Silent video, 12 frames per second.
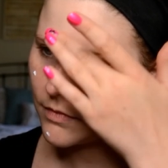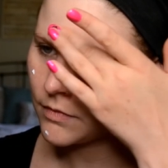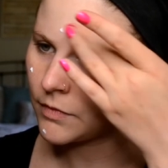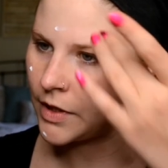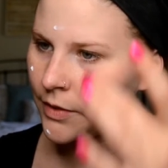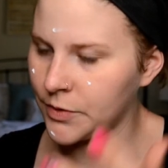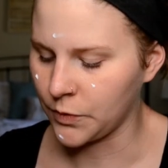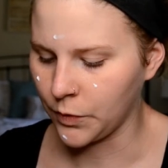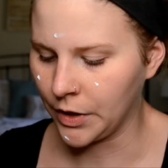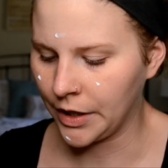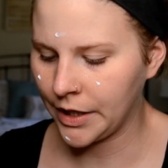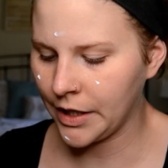when I was
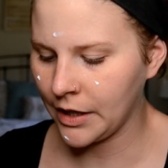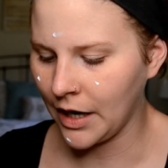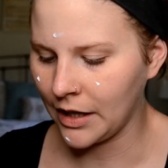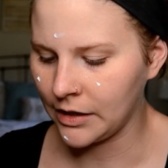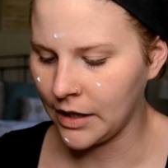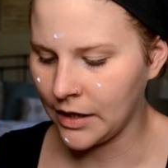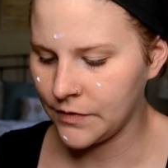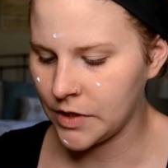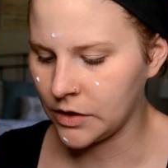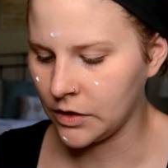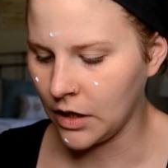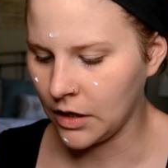working, I loved
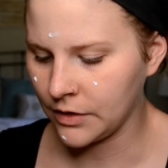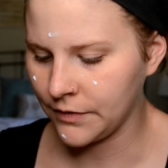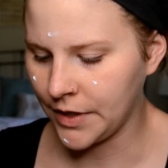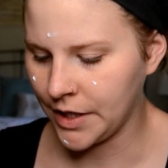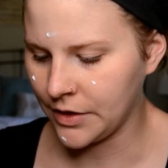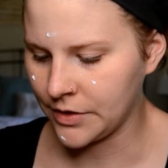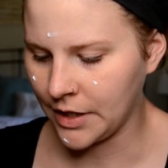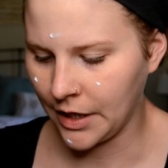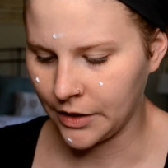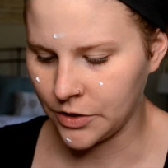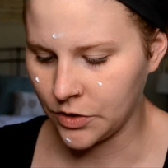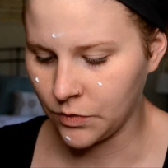long videos that I
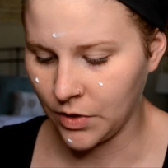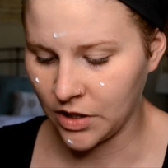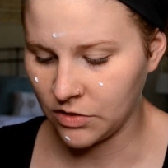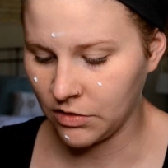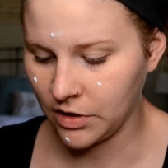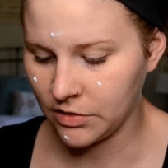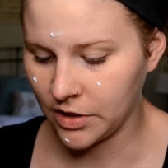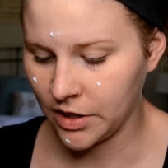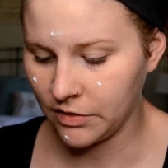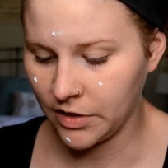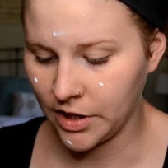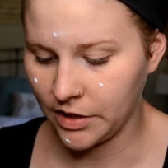could just watch while I was getting
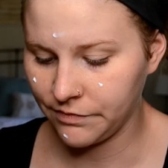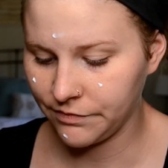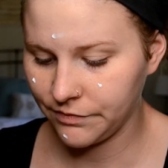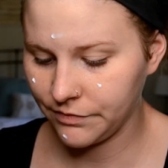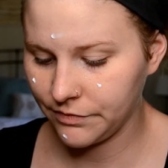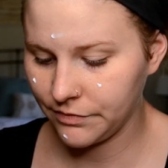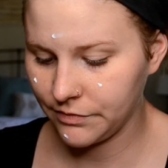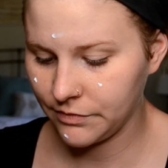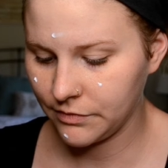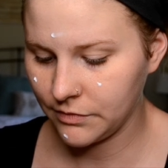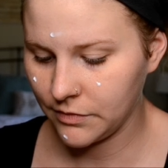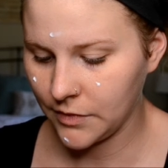ready.
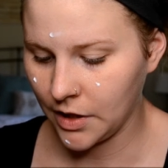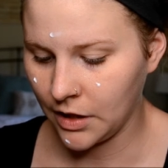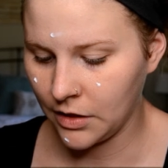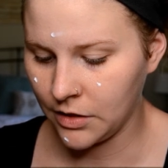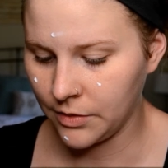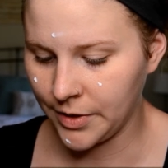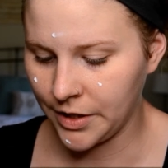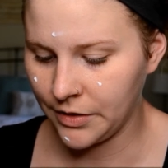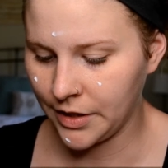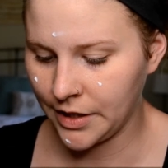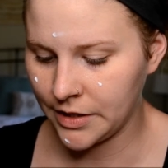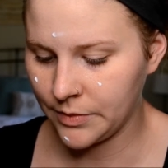I don't know about you
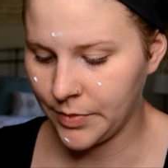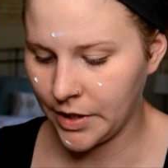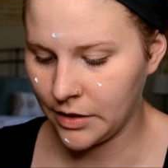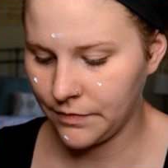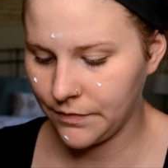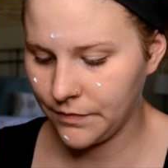guys, but